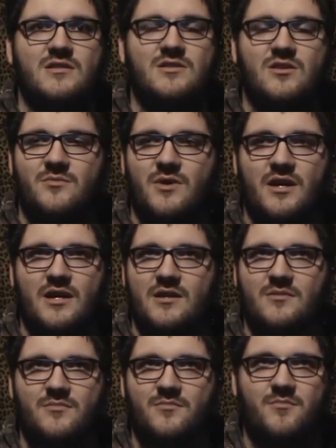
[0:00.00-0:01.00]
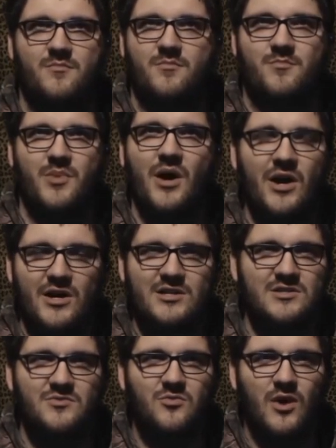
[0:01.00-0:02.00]
So I'm like,
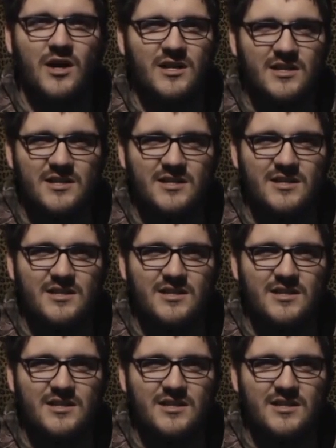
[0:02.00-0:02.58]
bugs? What?